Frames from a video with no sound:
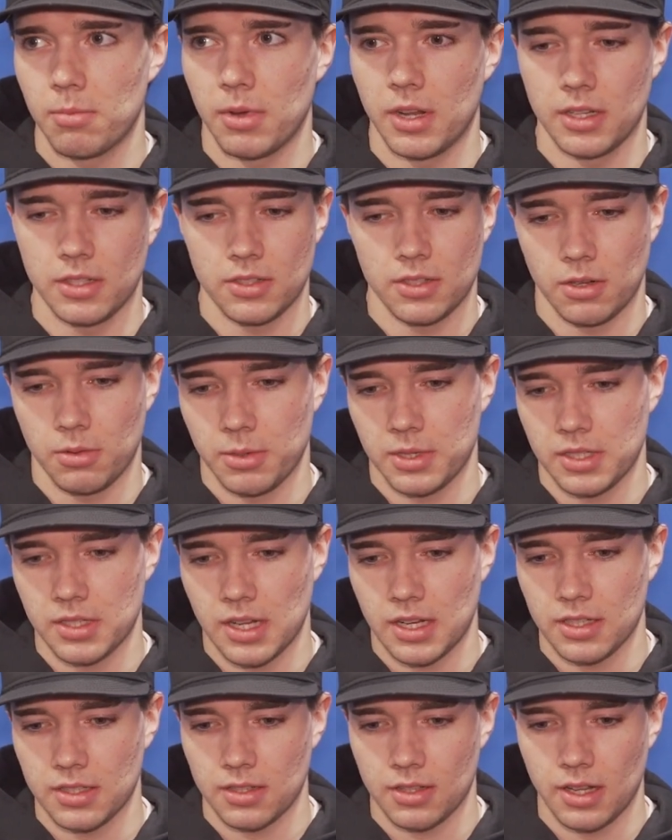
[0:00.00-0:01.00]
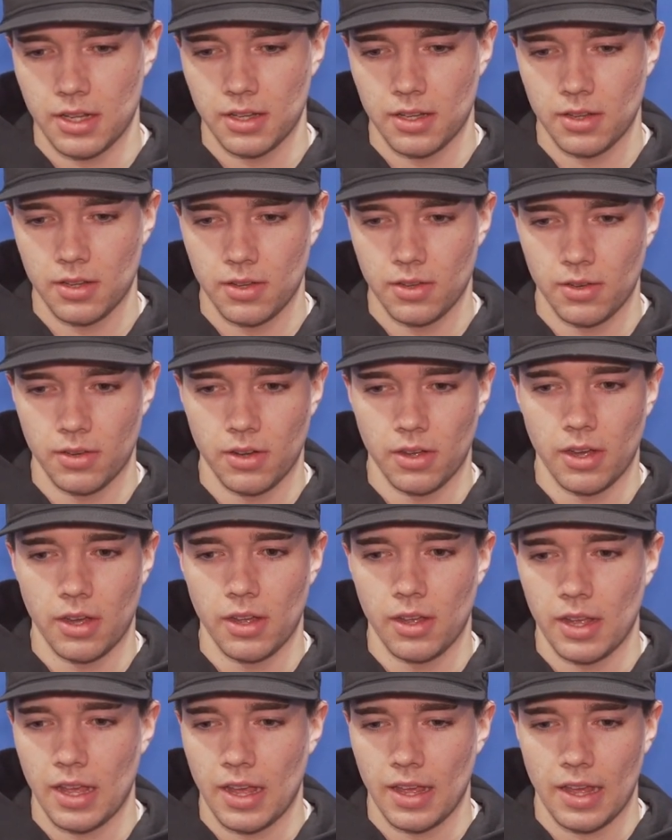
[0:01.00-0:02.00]
But it's always nice, like, you
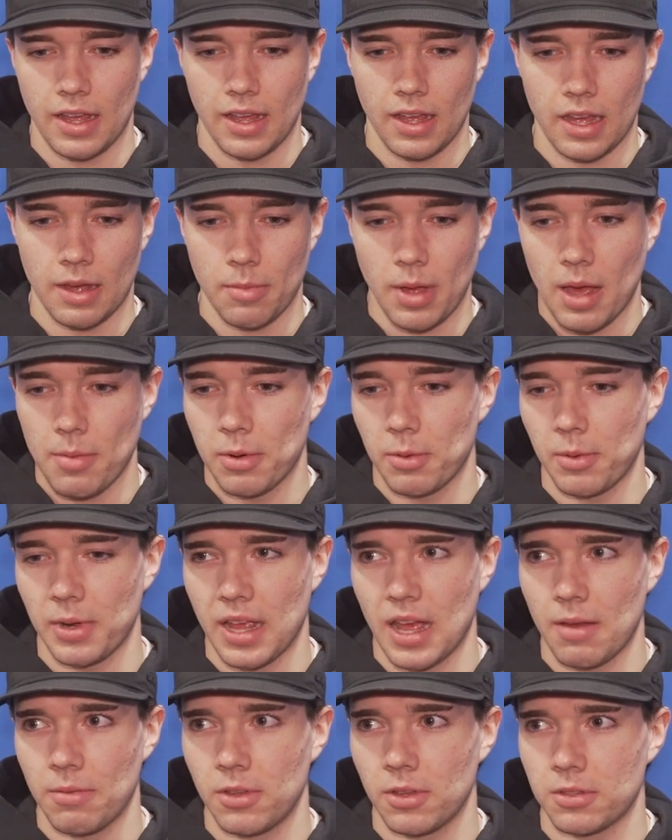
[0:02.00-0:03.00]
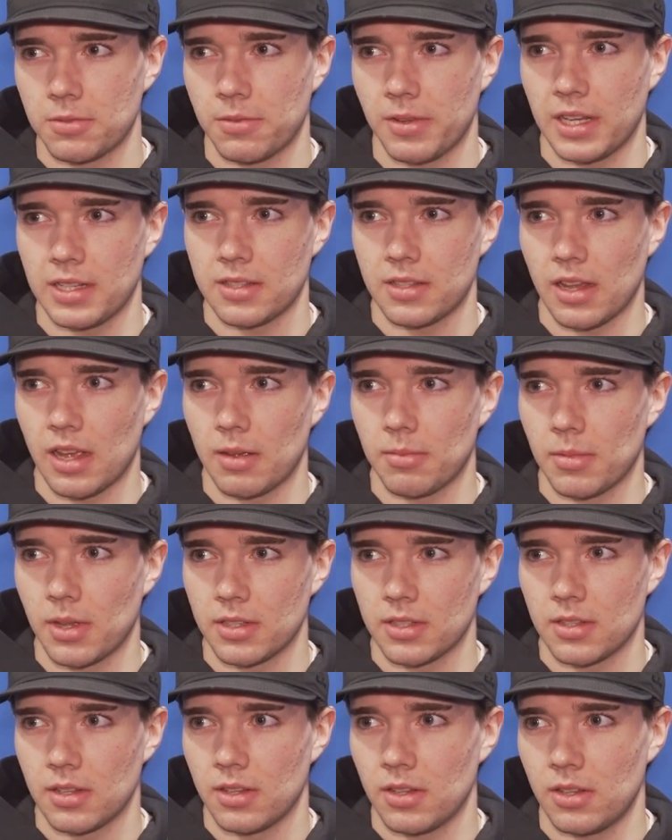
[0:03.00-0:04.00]
know, I'm happy we have those FaceTime
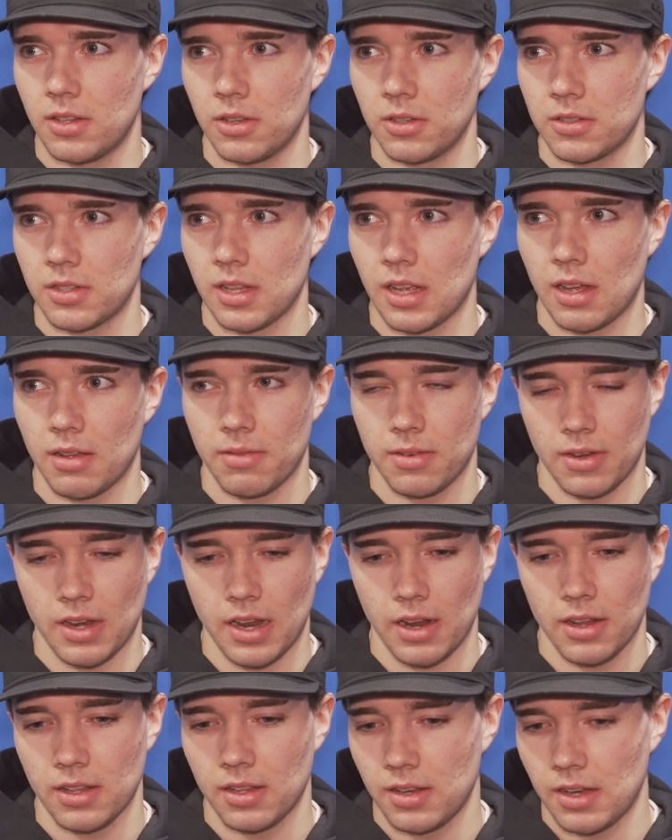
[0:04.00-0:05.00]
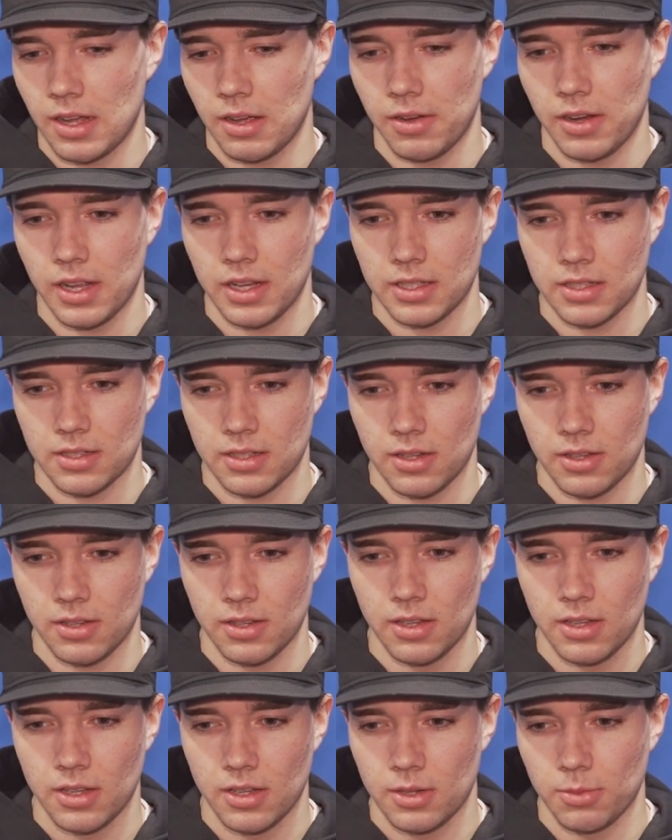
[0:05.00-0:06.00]
as those stuff nowadays, so
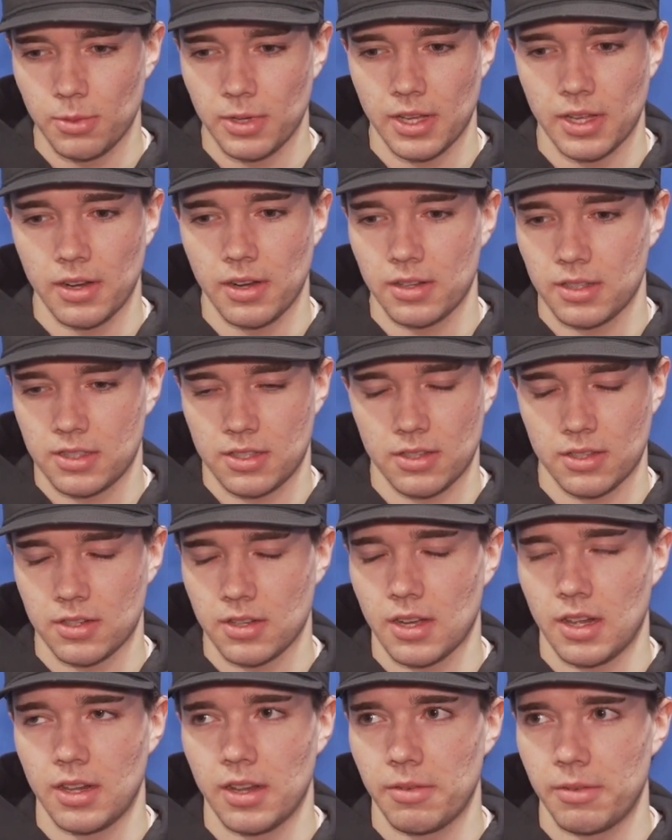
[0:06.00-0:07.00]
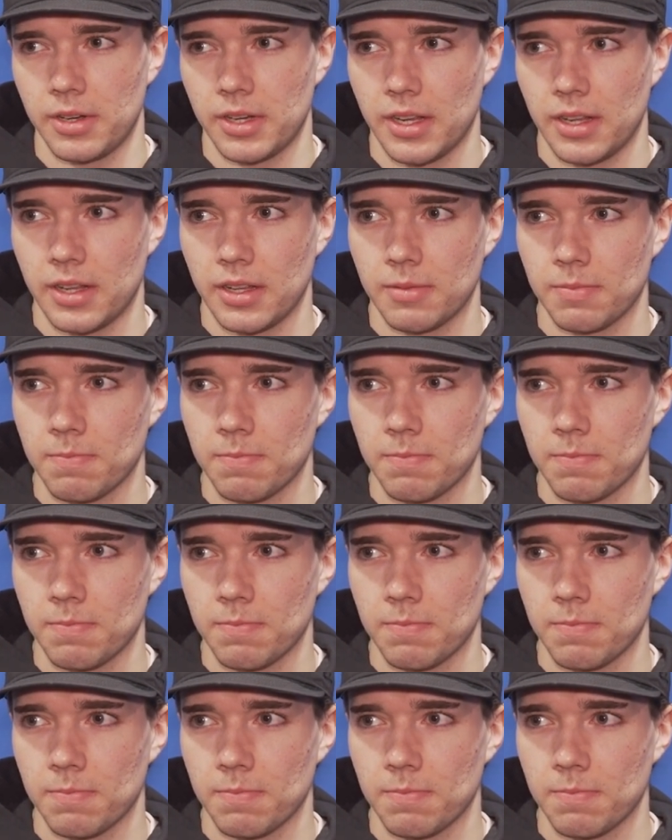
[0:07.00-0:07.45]
we can just call every day.